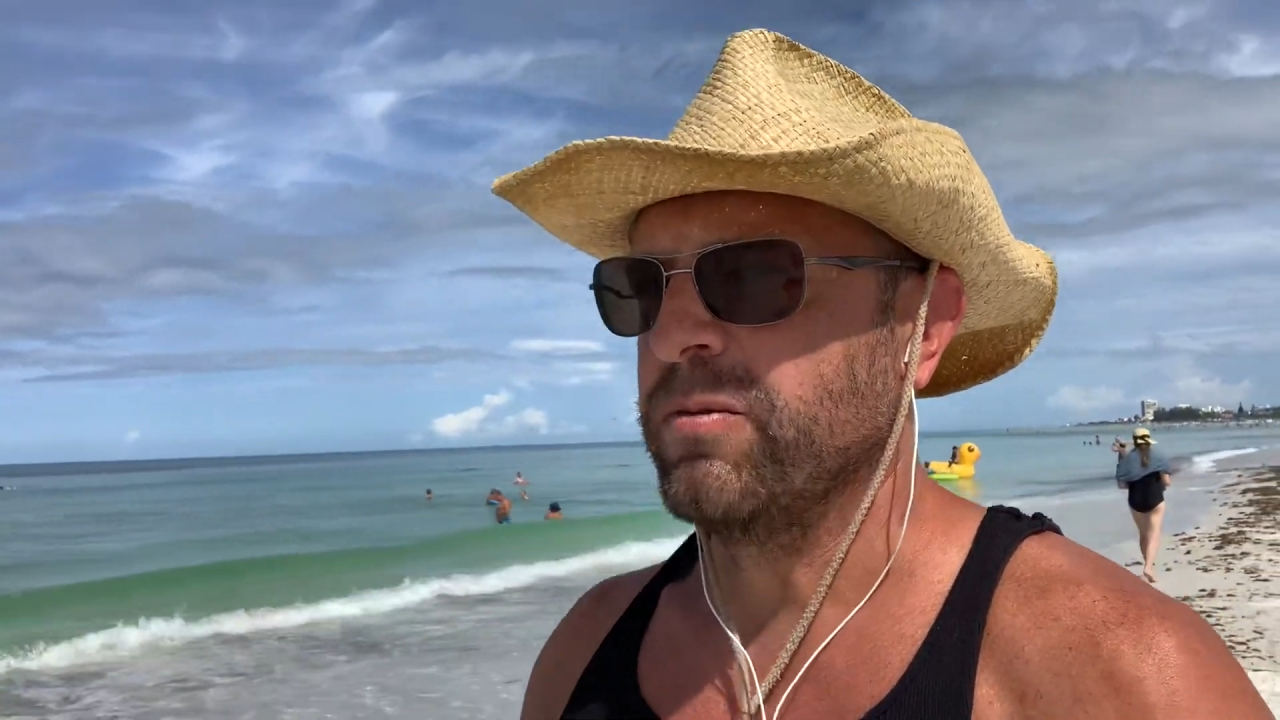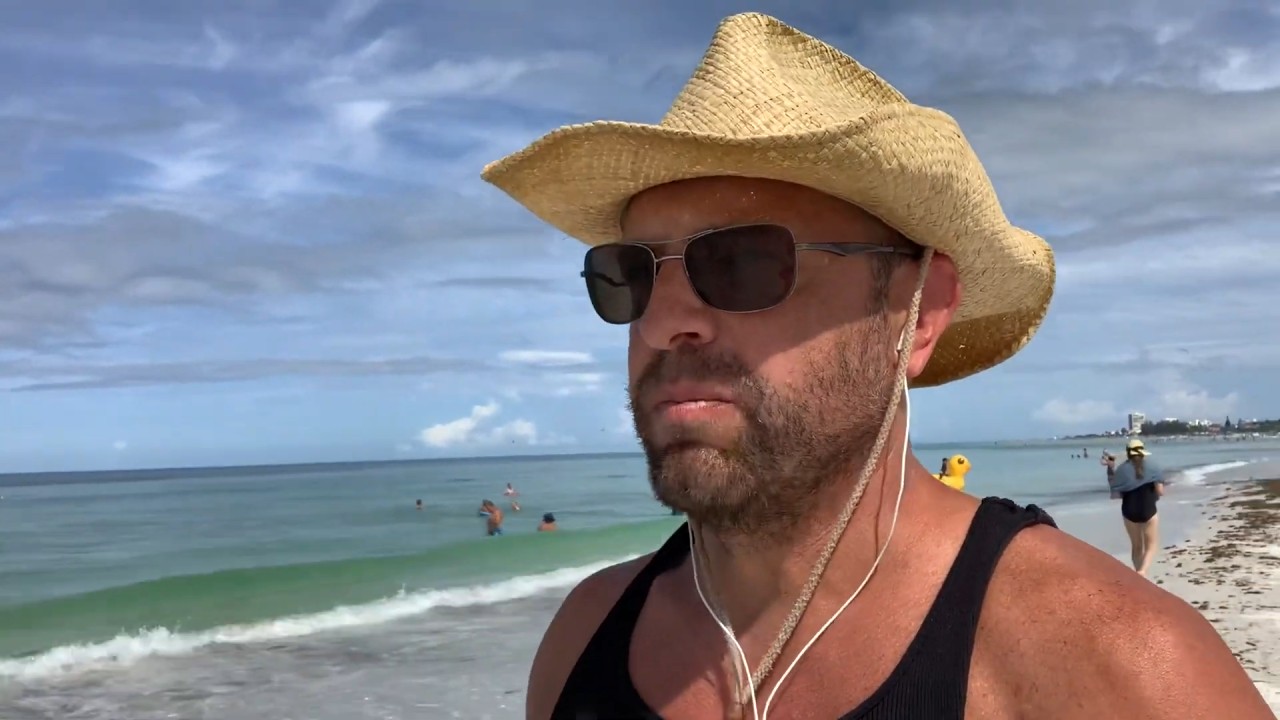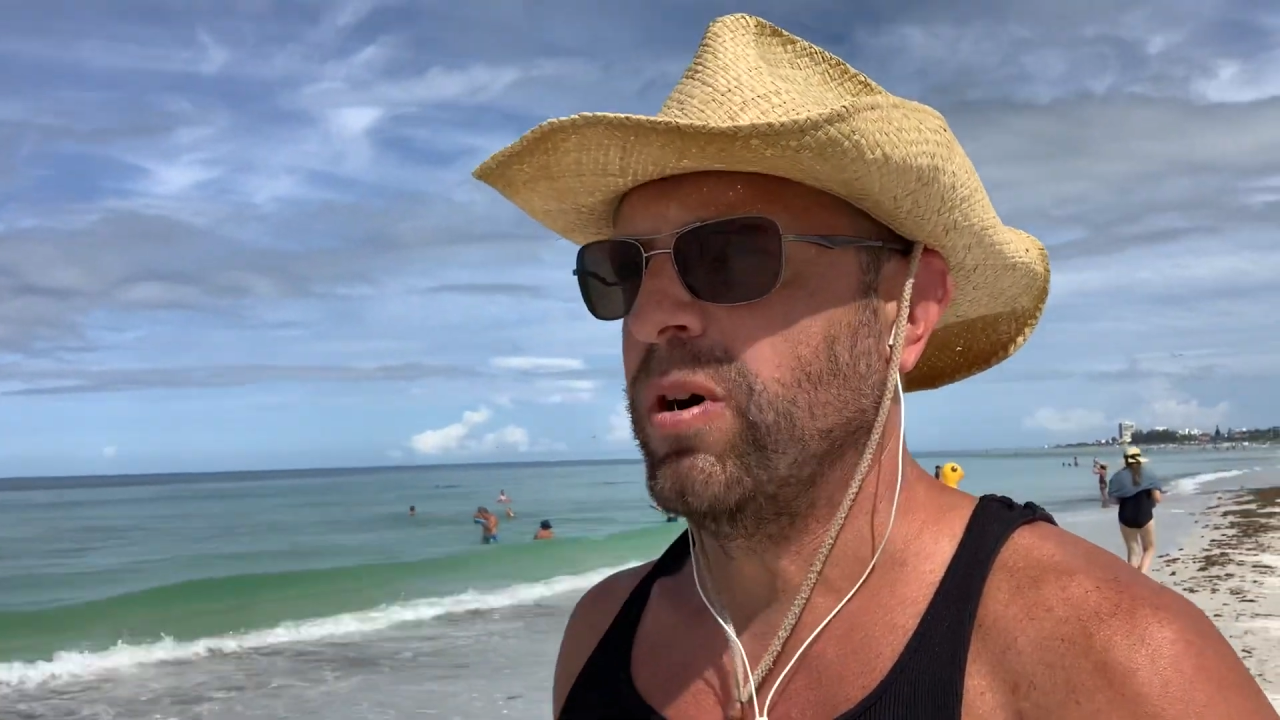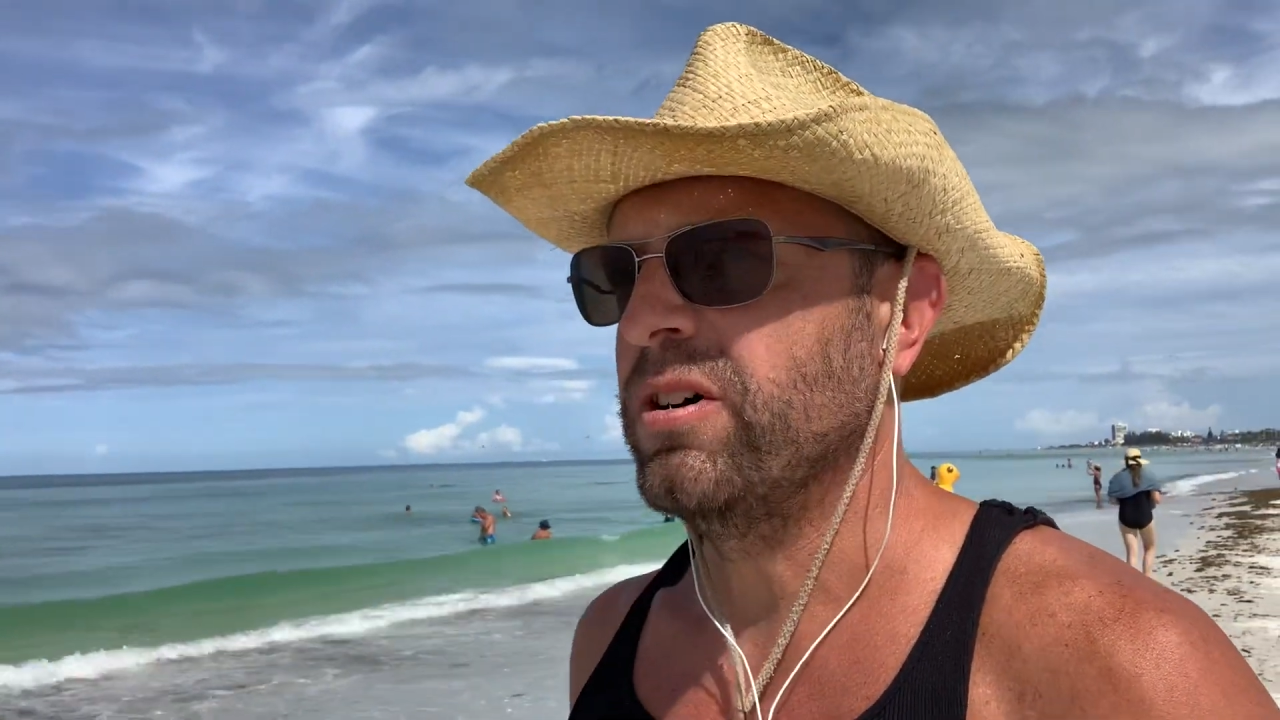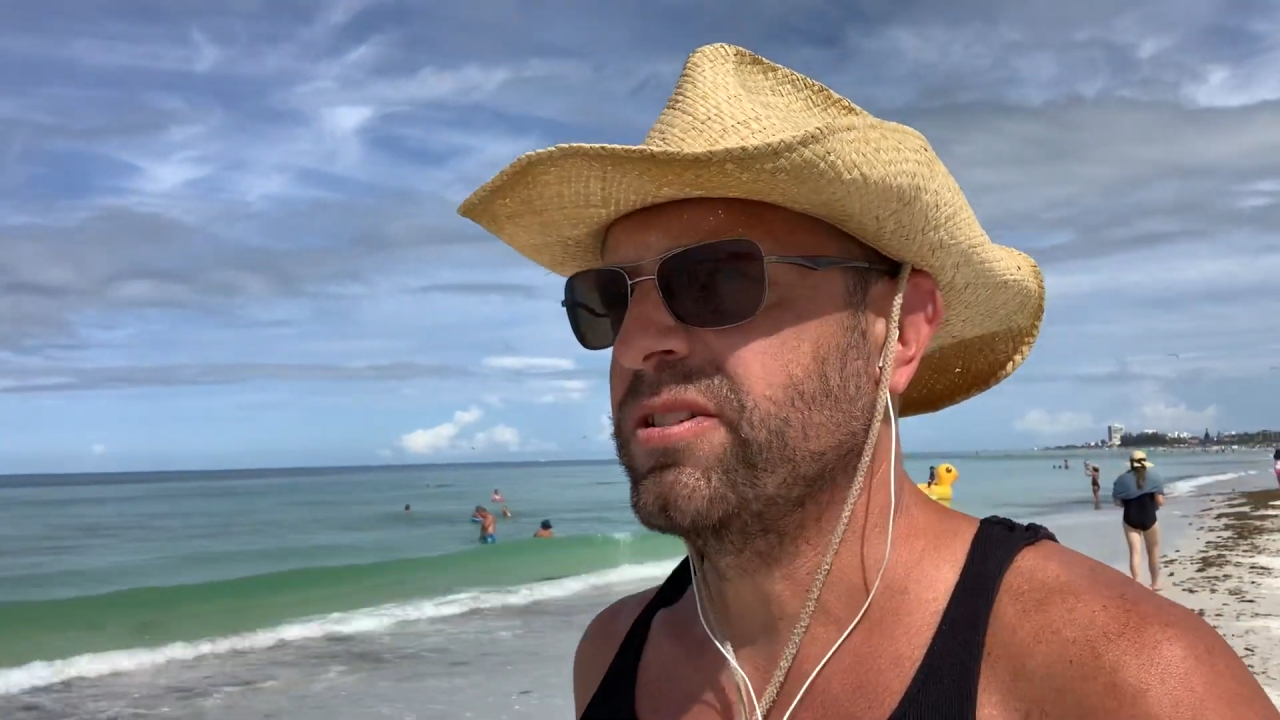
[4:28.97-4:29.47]
with
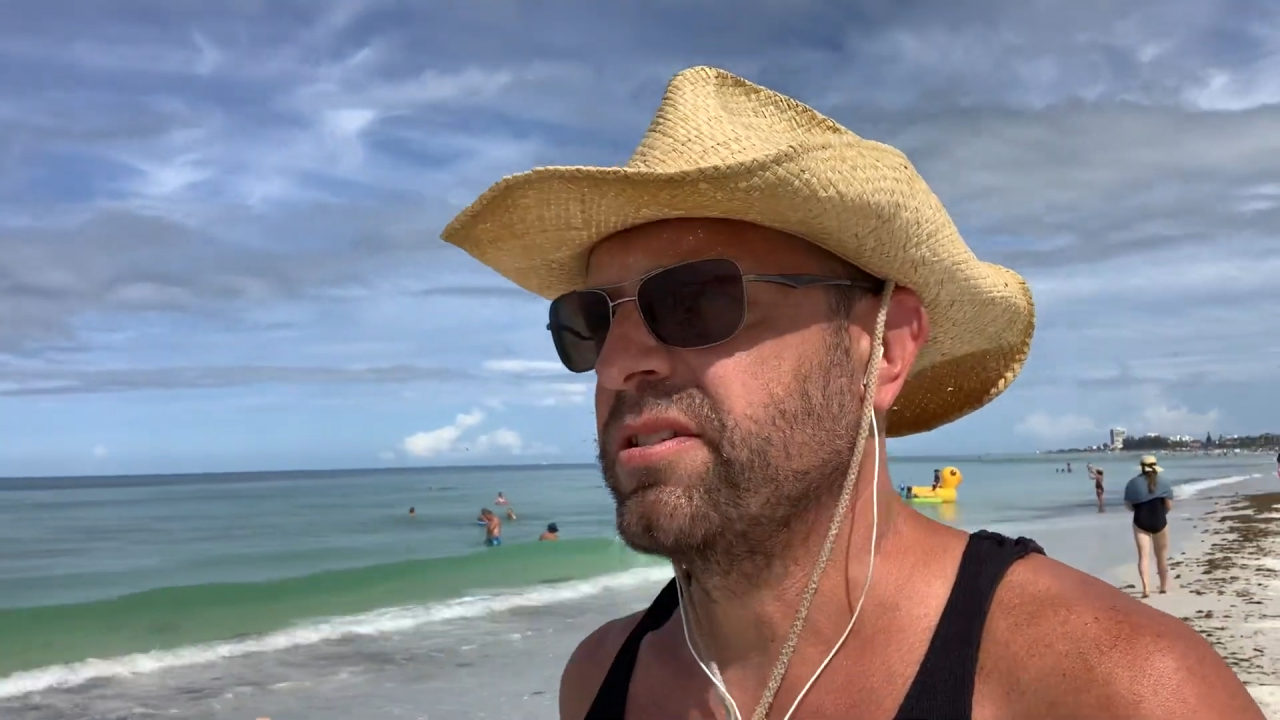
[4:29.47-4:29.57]
Pulse,